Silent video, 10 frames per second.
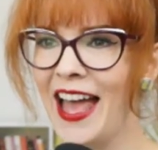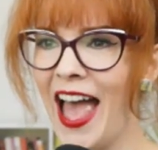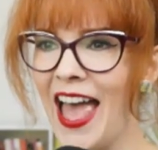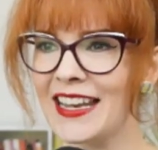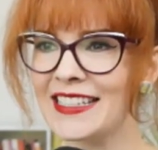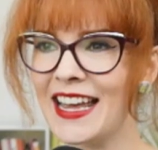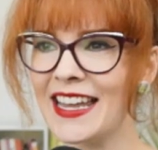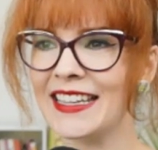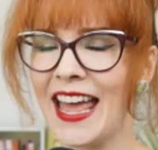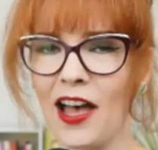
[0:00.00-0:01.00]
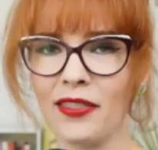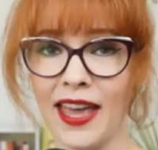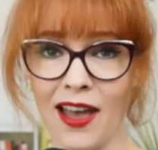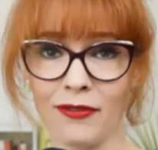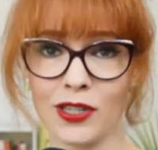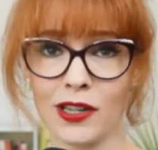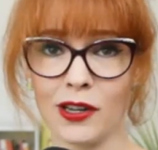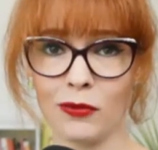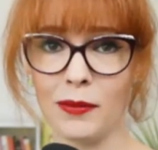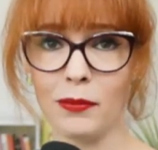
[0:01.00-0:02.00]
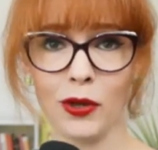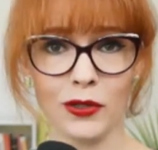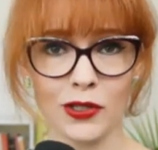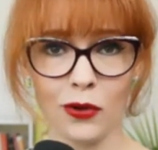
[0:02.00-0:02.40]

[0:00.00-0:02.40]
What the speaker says: and now they have to reimburse